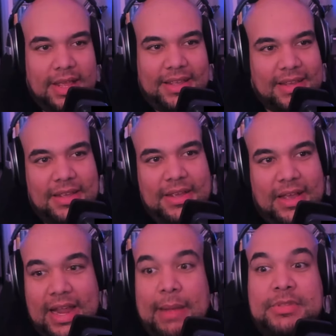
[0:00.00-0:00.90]
like,
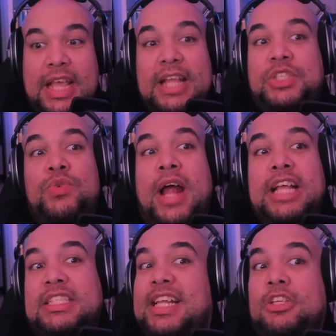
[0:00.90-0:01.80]
and I'm saying two
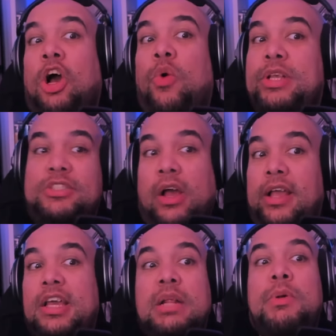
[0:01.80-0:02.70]
nights because that's all we saw.
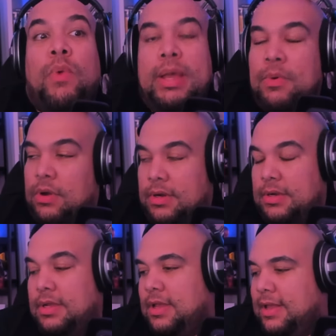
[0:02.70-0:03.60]
It could have been way more.
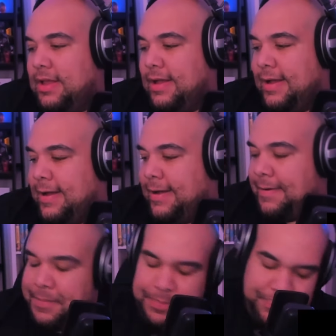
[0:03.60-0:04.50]

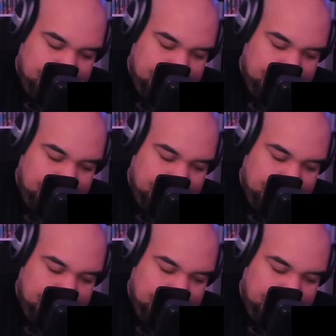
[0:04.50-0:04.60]
Um,